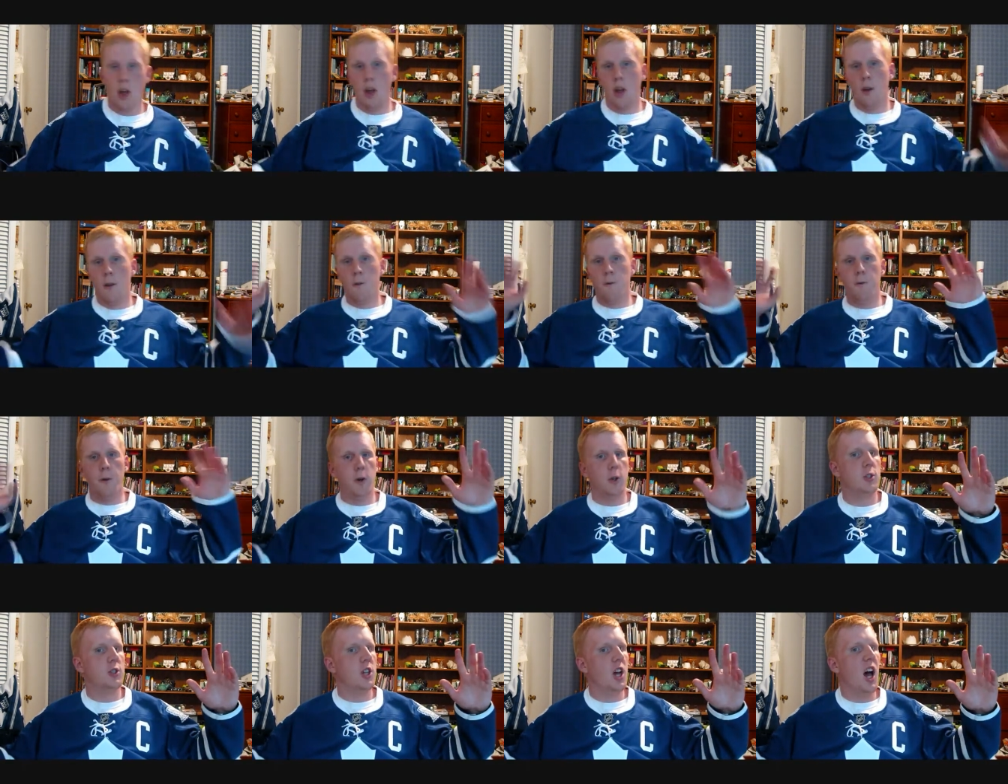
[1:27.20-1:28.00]

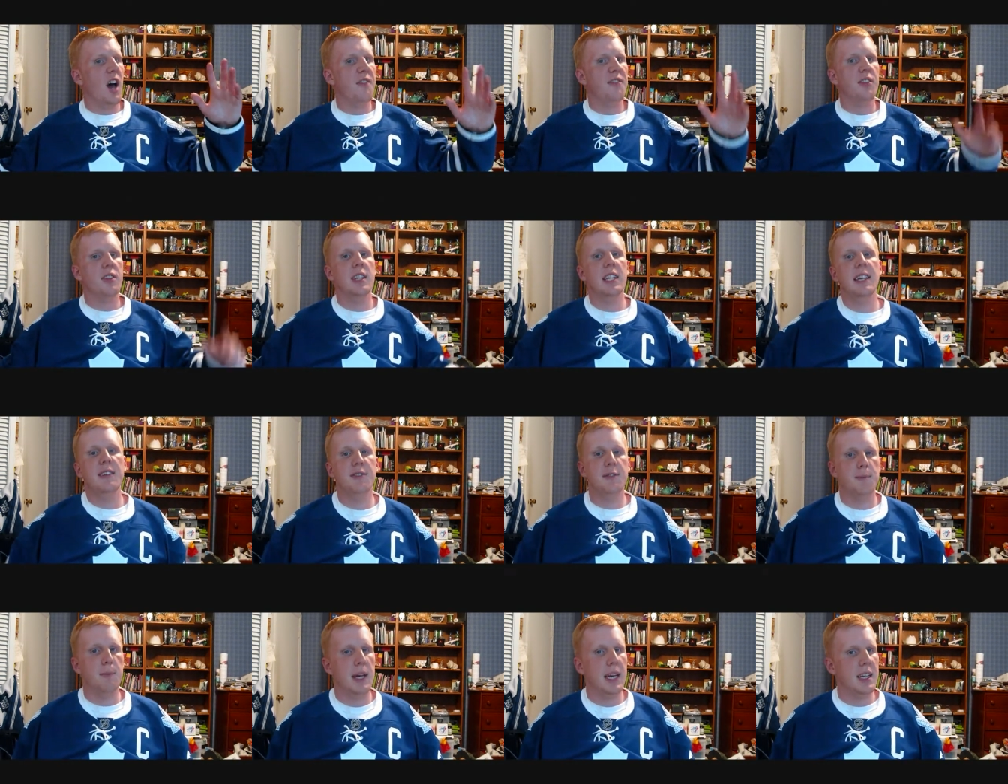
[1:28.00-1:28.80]
First off, the
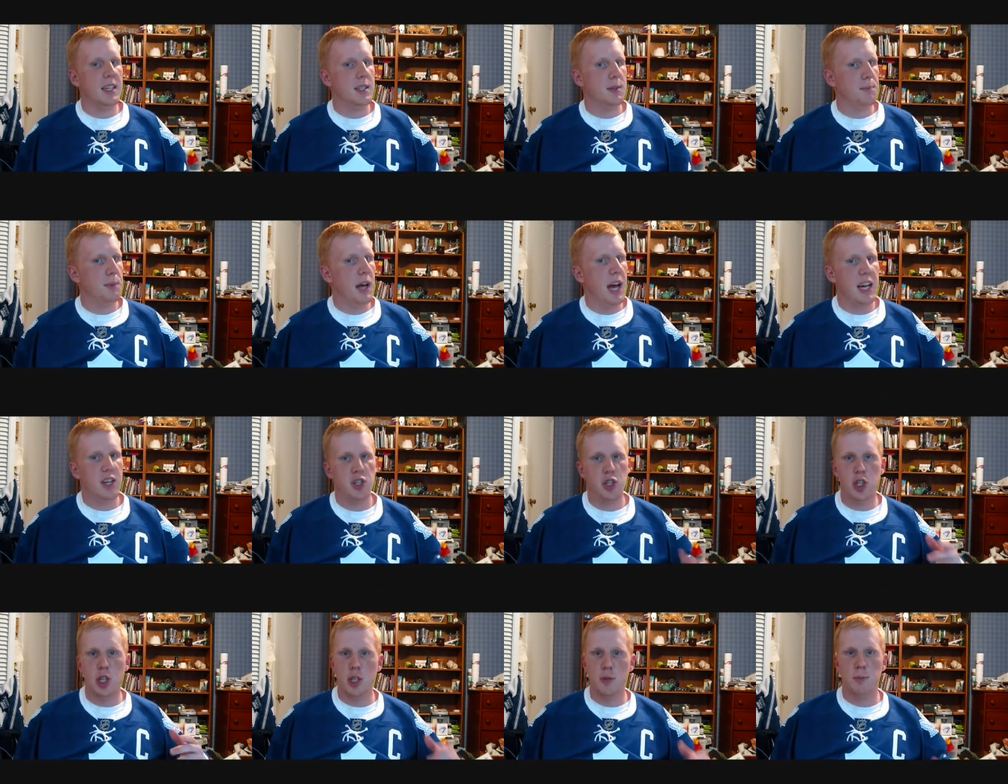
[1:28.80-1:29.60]
Leafs make a splash
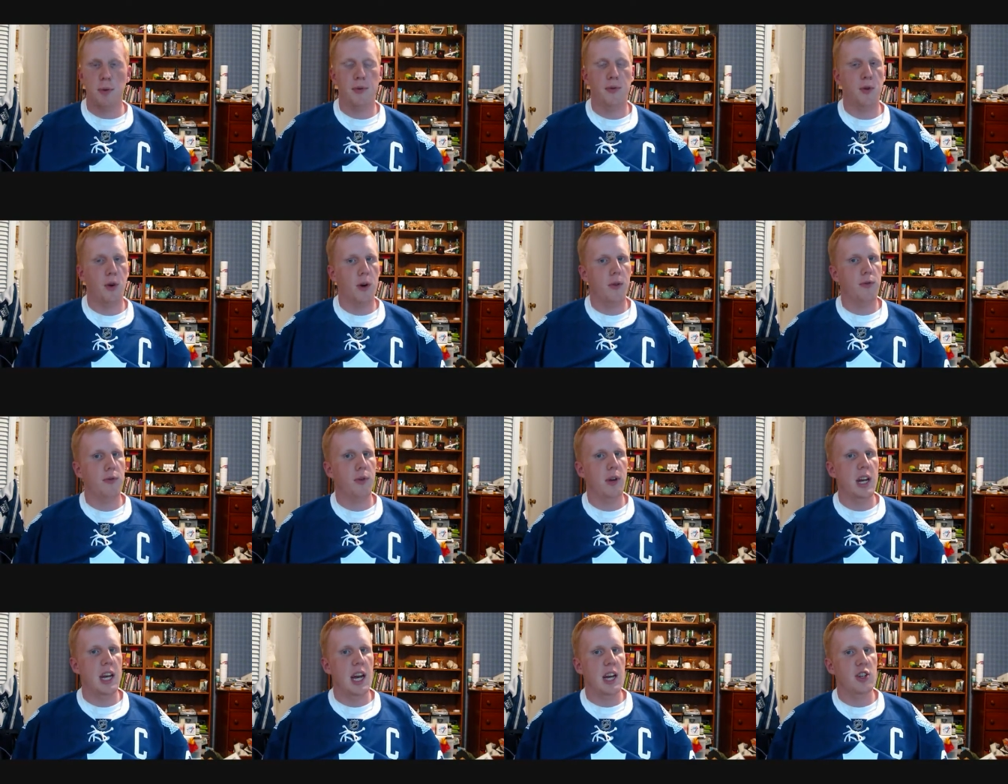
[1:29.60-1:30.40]
just before
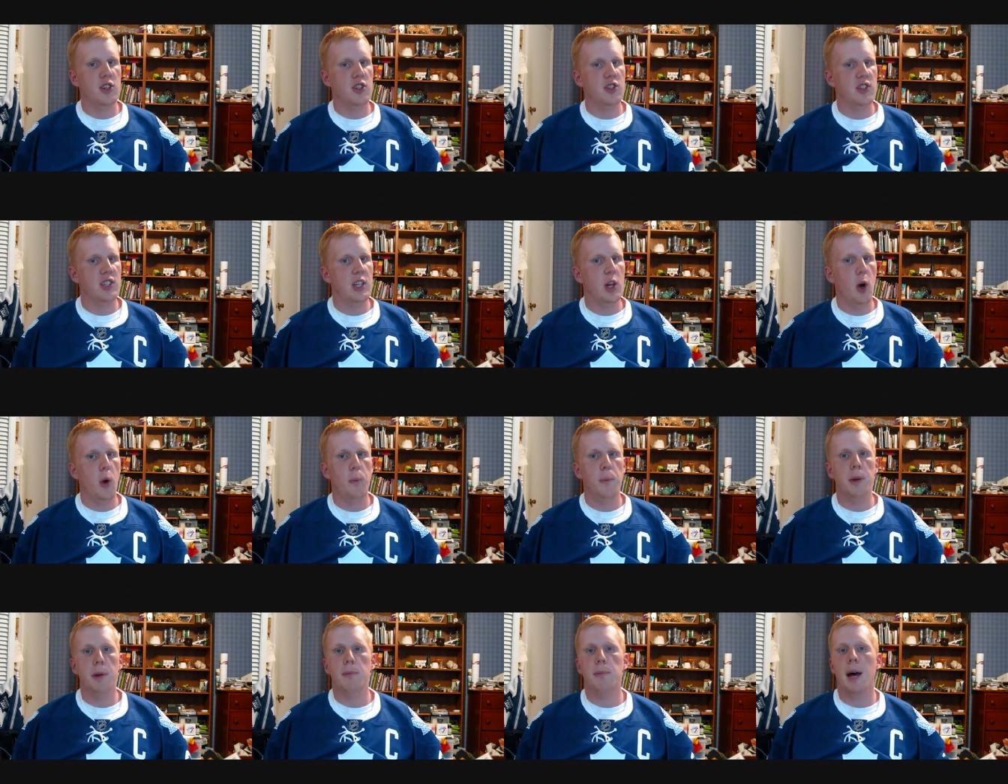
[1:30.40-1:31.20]
free agency
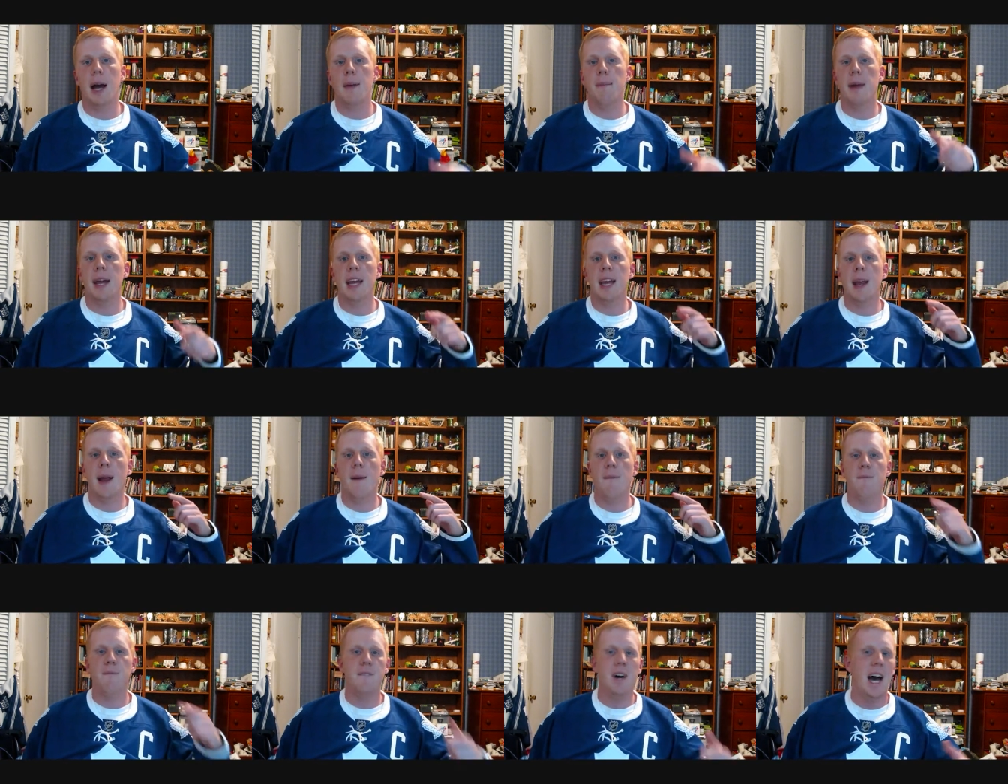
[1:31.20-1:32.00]
opened by making a
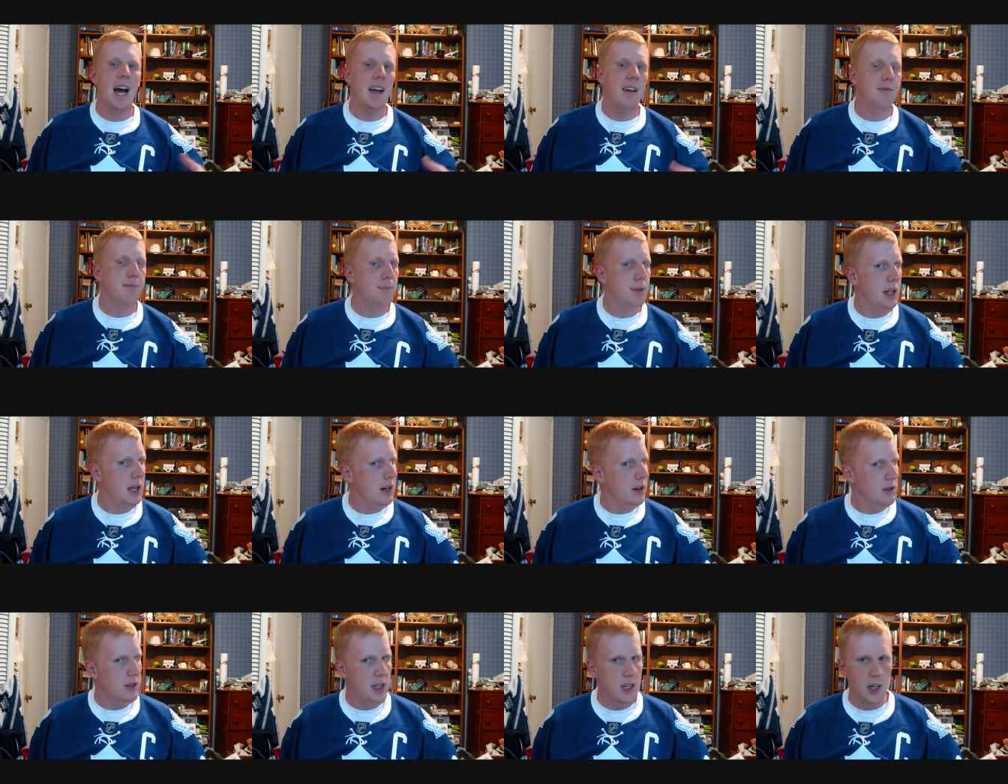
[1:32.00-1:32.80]

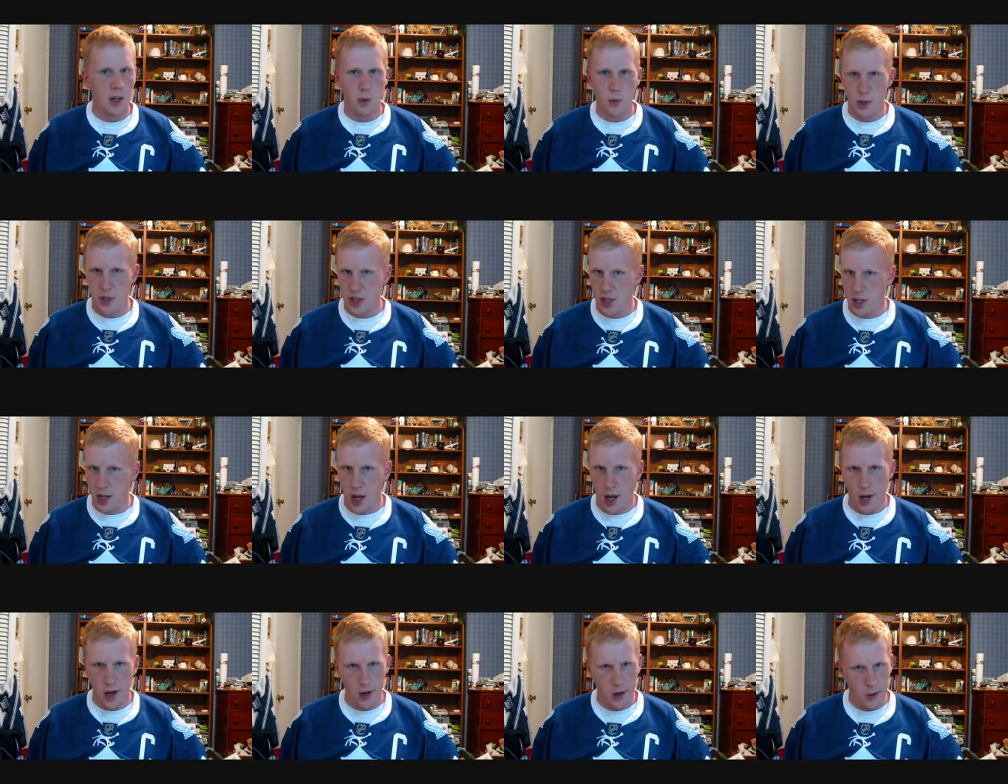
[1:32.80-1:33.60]
five-player deal with
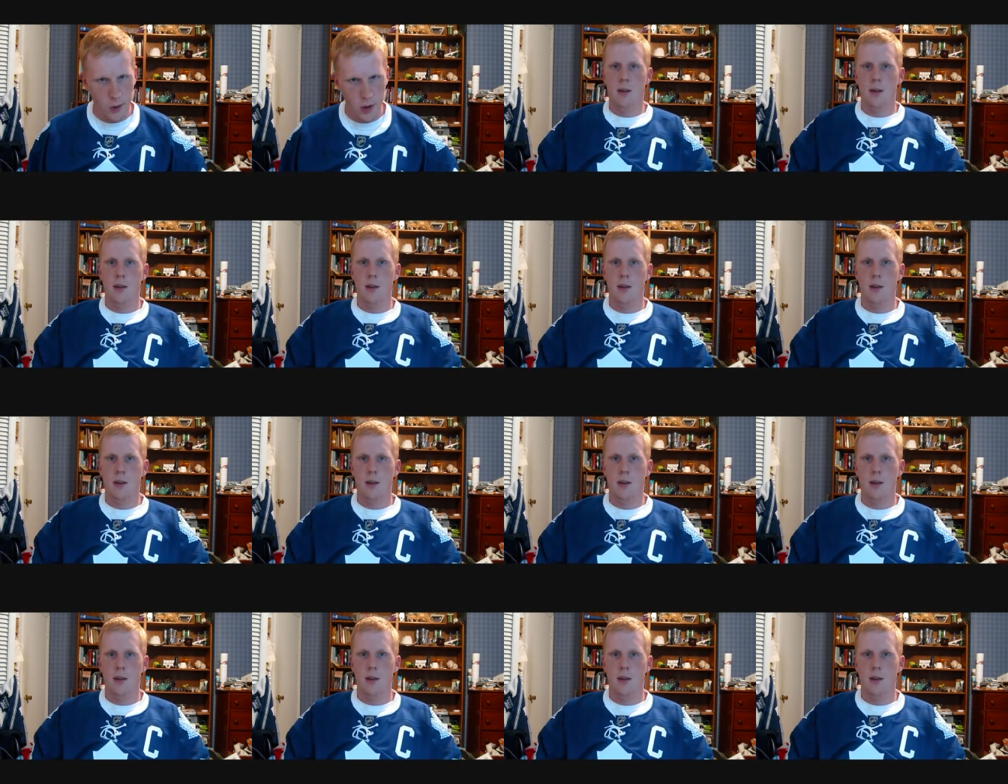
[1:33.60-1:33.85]
Chicago.